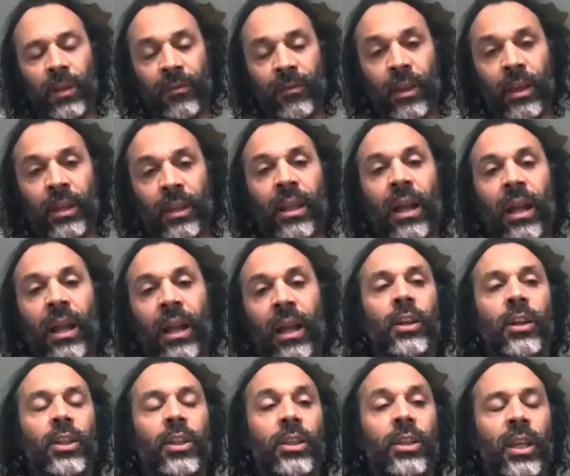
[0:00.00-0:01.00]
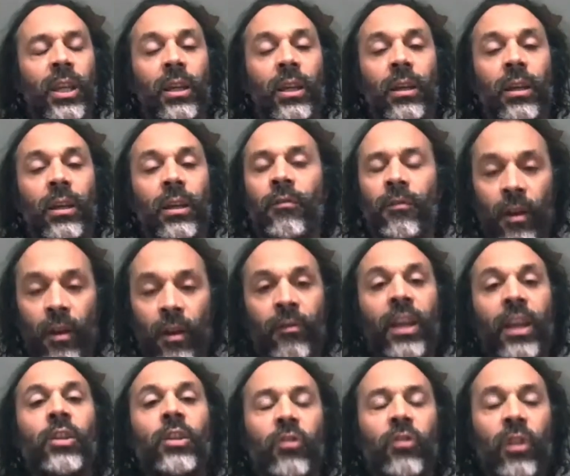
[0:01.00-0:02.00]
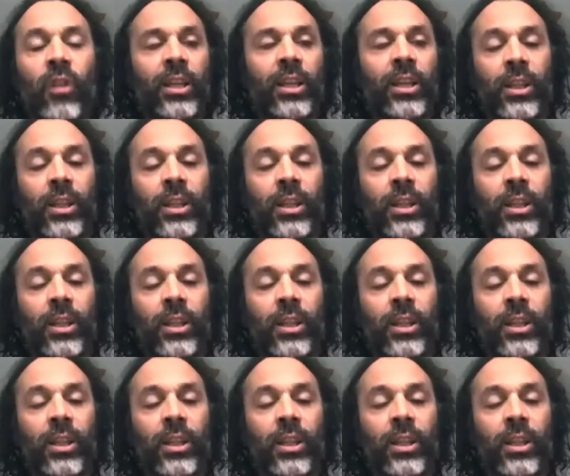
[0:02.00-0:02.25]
a diversity of interests,